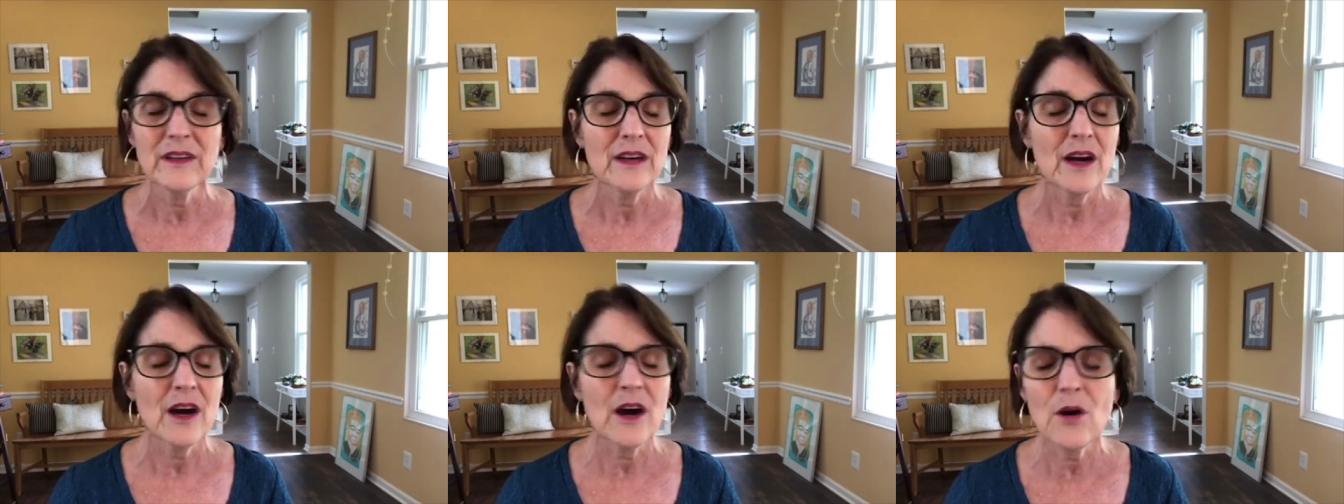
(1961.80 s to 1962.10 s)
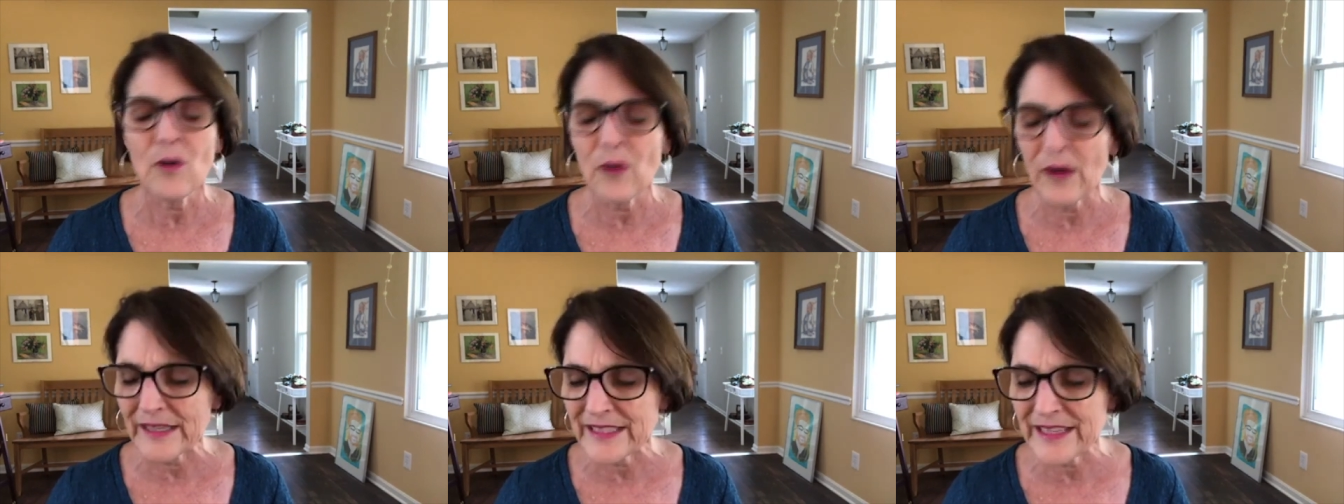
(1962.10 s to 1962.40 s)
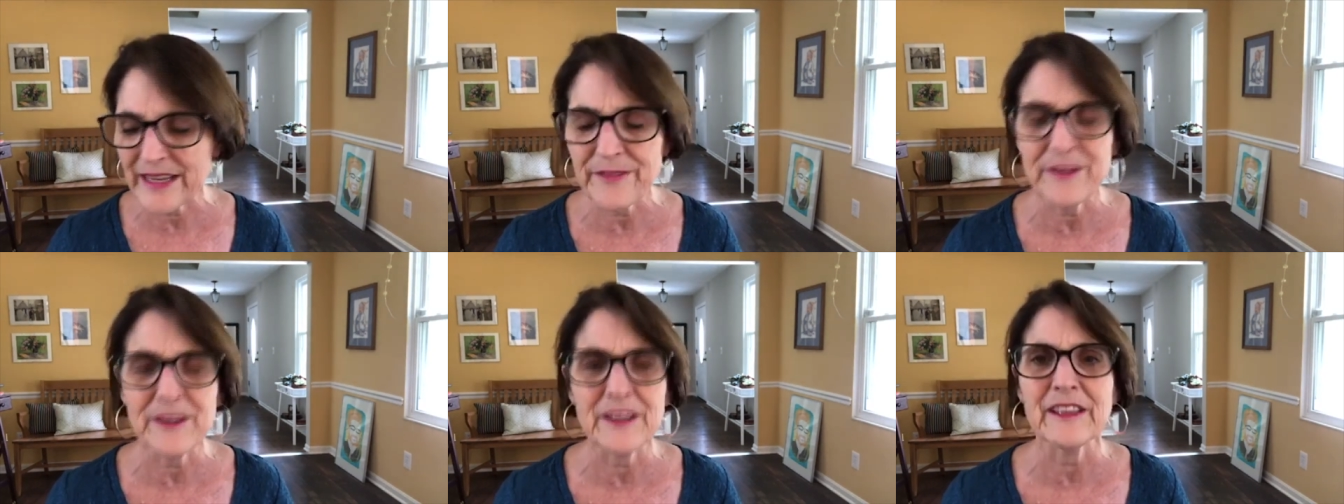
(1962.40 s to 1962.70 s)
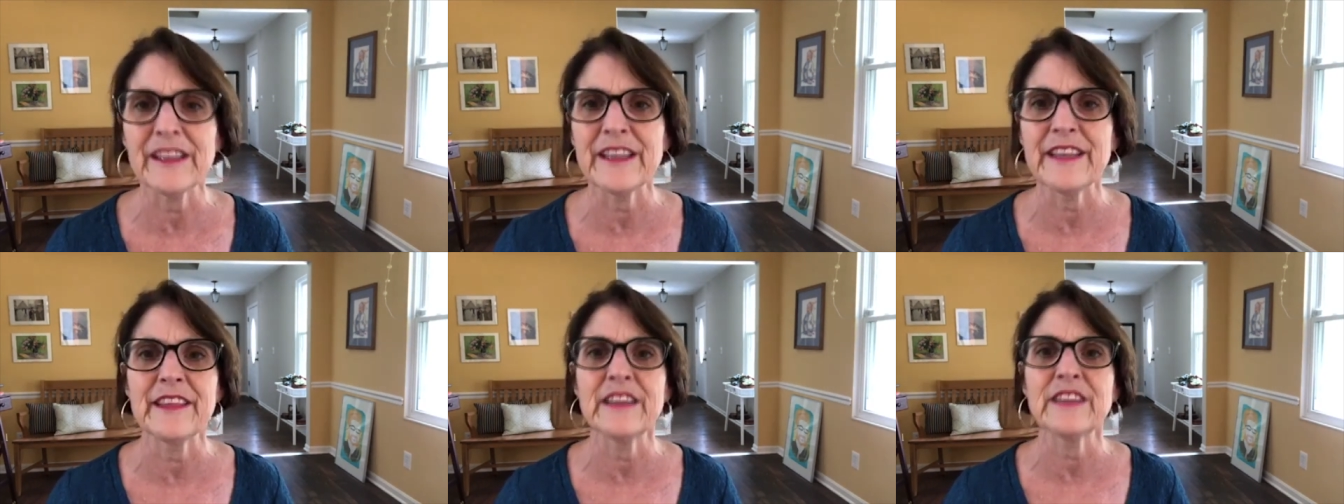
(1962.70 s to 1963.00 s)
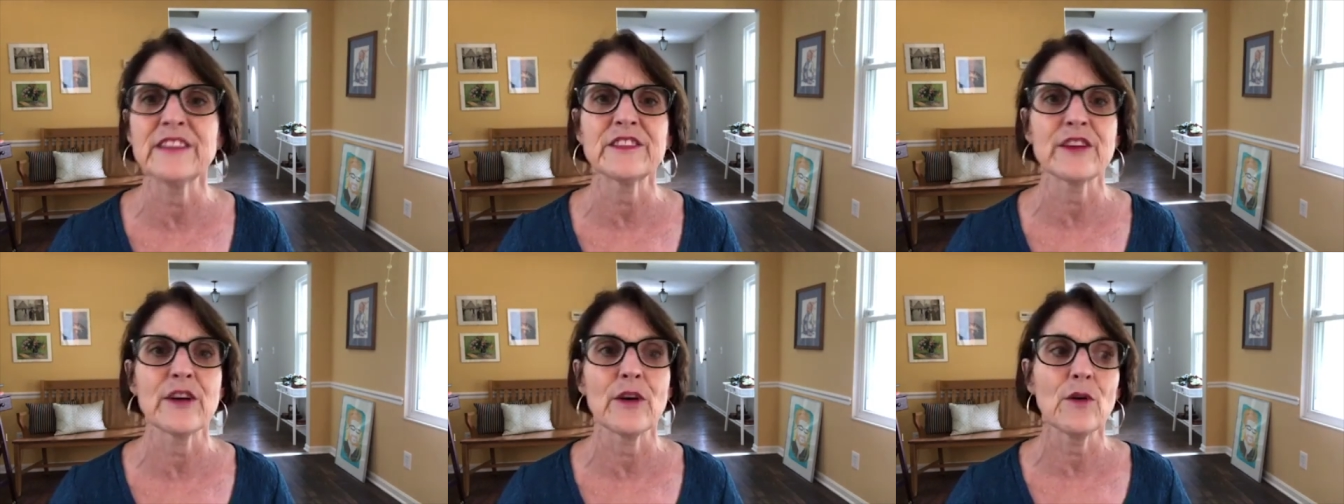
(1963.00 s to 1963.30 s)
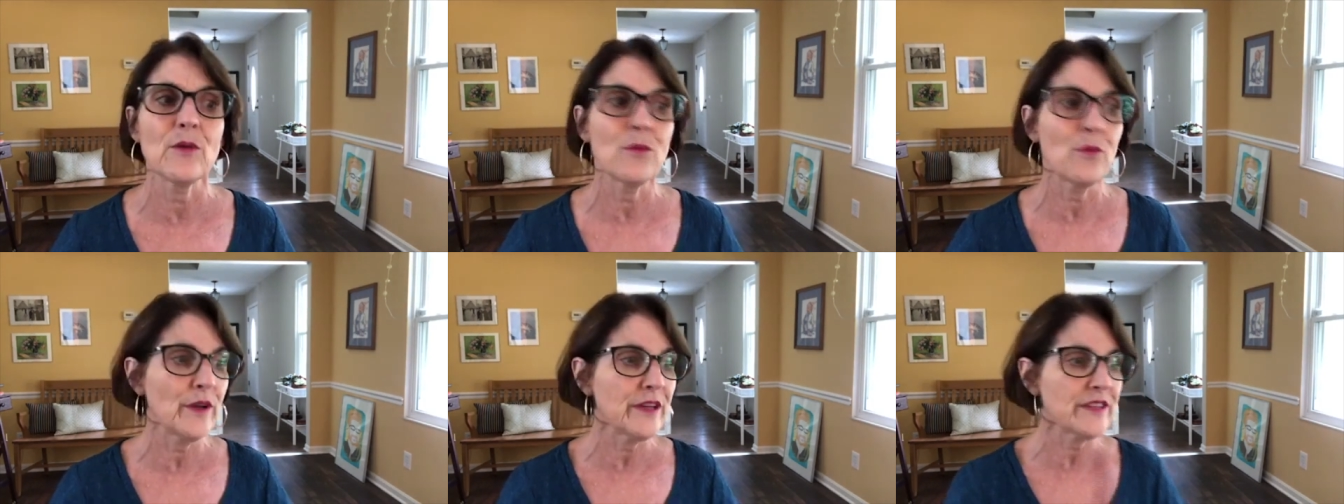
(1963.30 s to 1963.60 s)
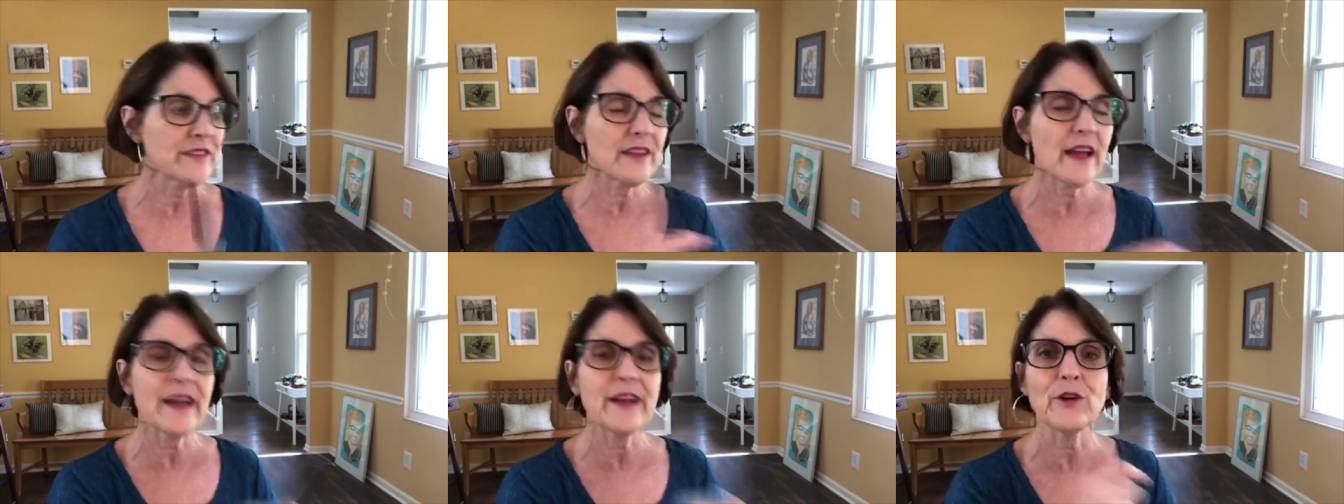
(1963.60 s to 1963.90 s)
Oh, I definitely think so. We
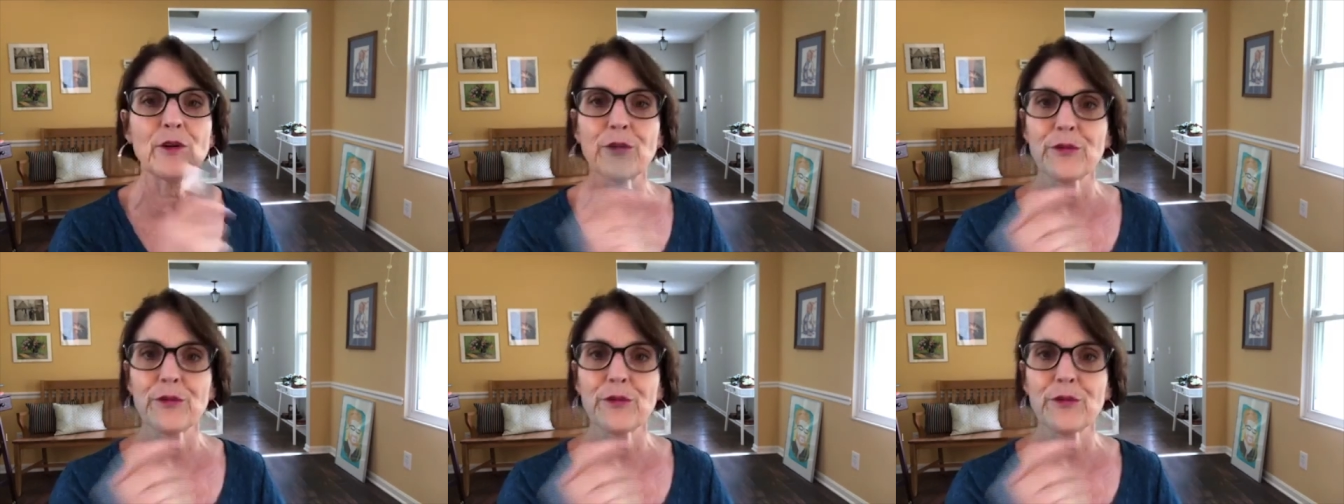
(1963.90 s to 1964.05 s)
cycle